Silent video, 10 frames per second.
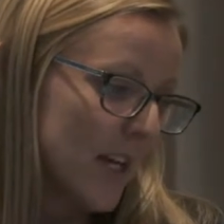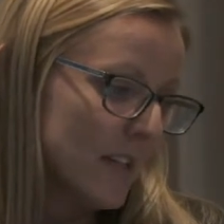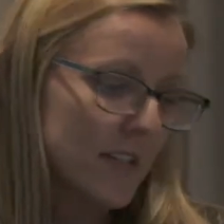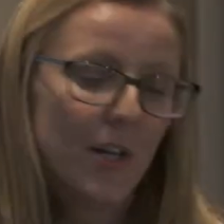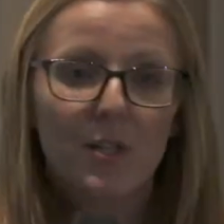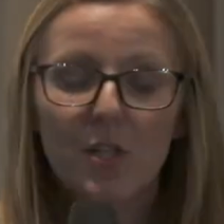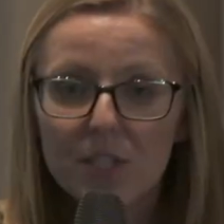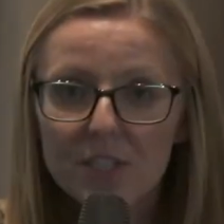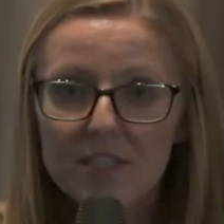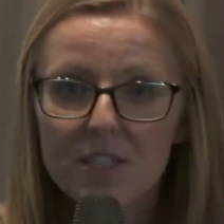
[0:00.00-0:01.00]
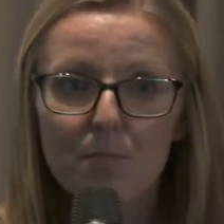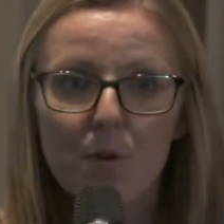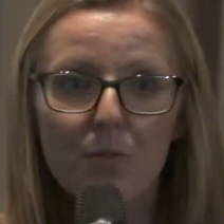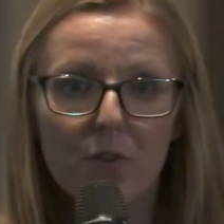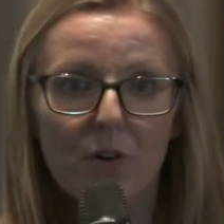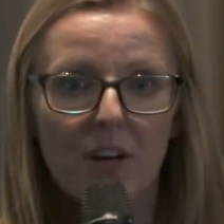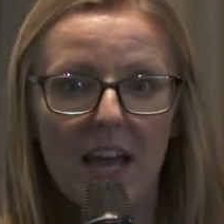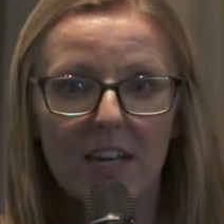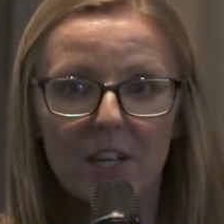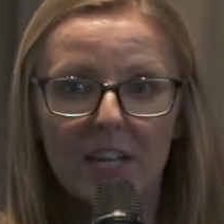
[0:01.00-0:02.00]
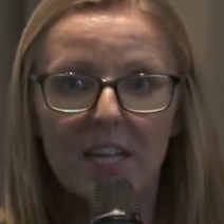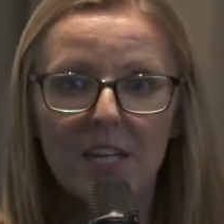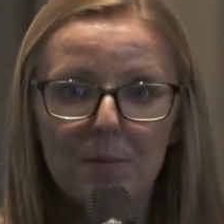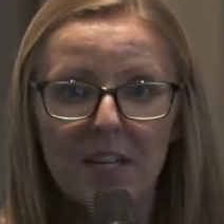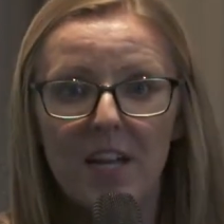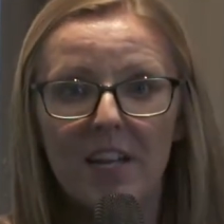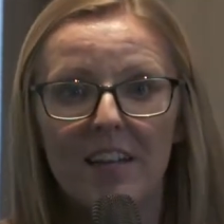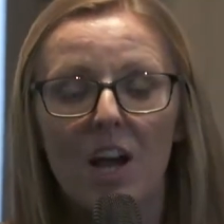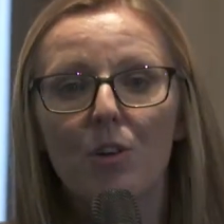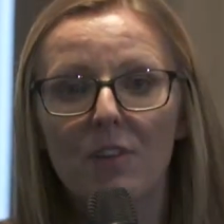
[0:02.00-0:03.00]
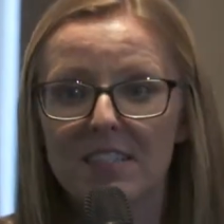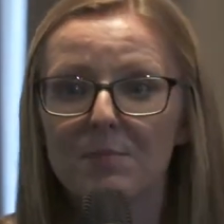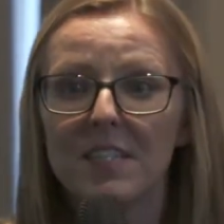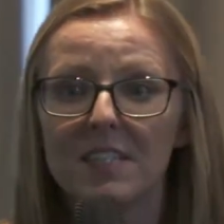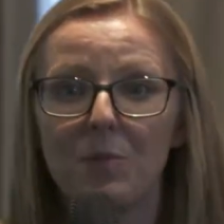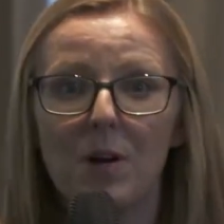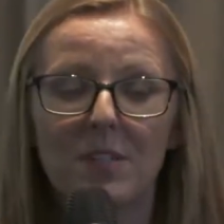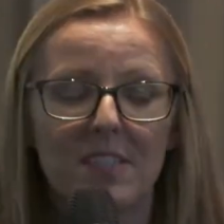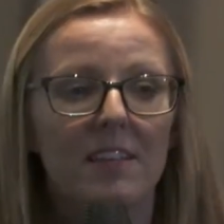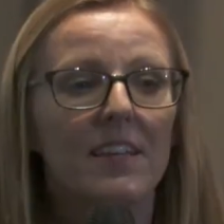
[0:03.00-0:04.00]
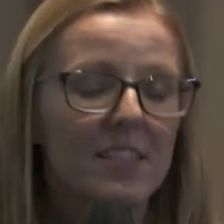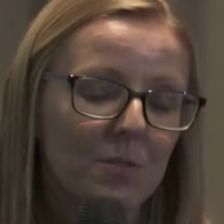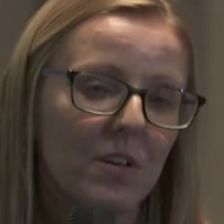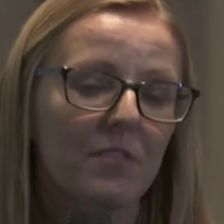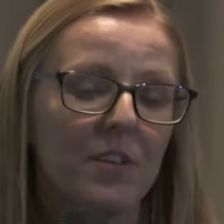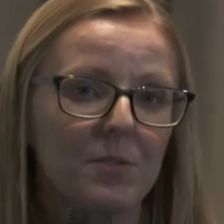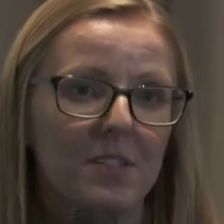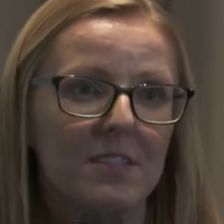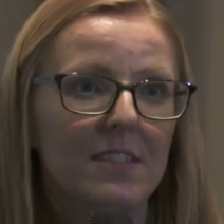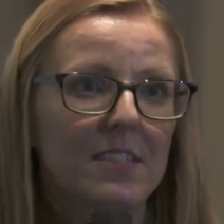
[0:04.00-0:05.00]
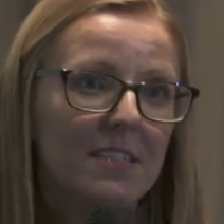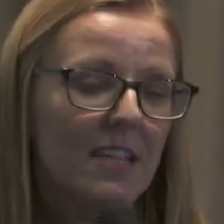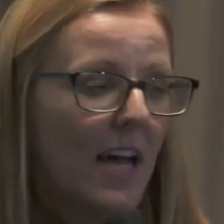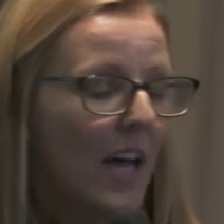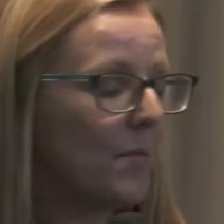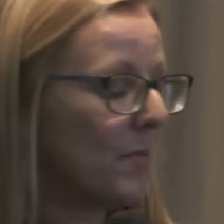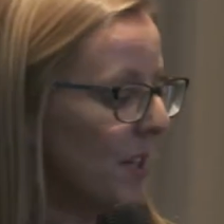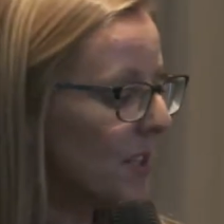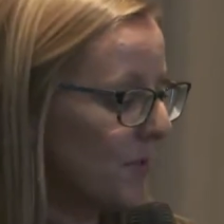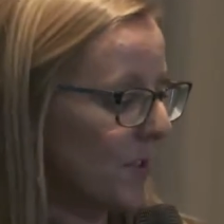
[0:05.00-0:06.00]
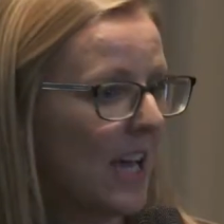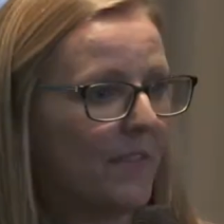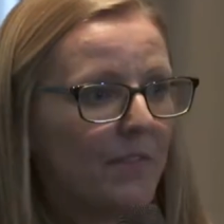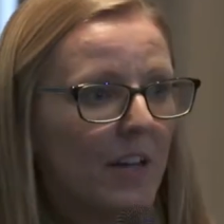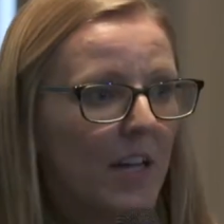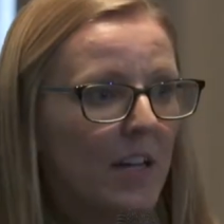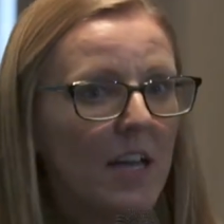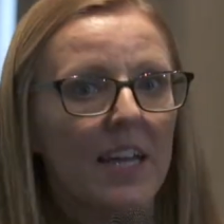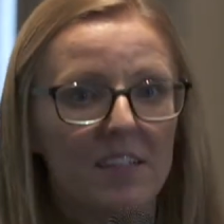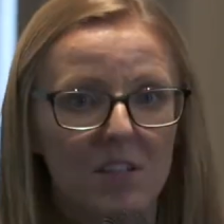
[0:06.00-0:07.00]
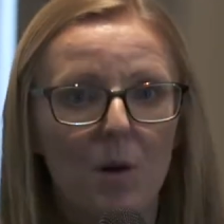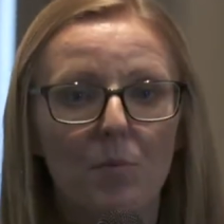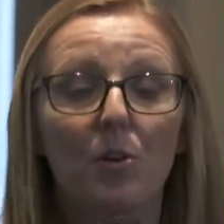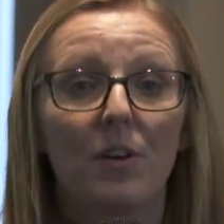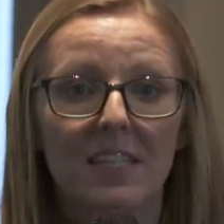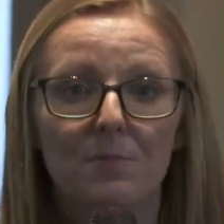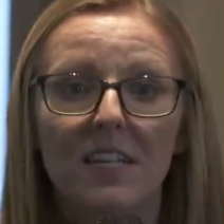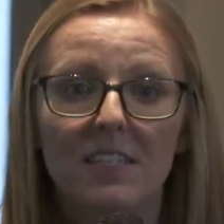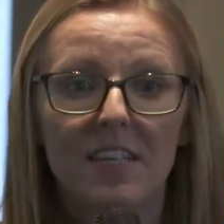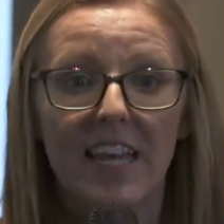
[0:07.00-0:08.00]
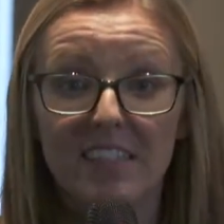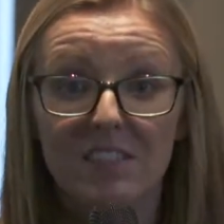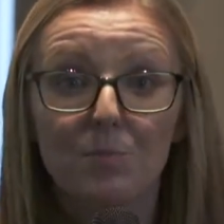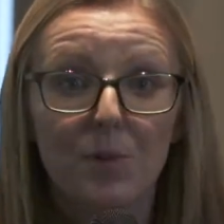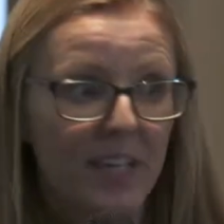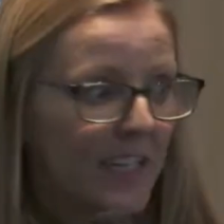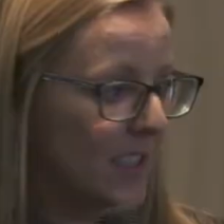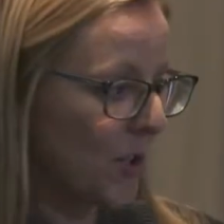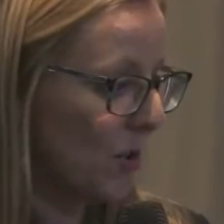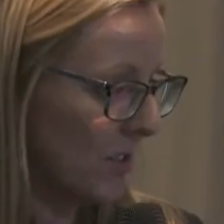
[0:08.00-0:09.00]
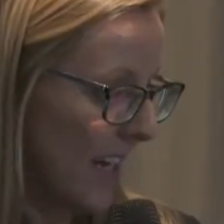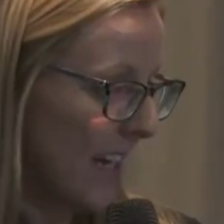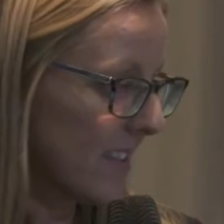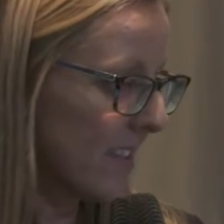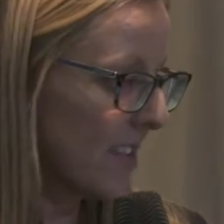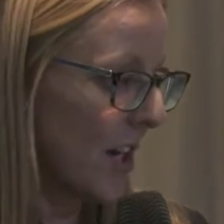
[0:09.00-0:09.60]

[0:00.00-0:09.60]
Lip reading: So just to move on and look a little bit at harassment as well, because I think it's one of those ones that's useful to have an example or an explanation again to put that into context.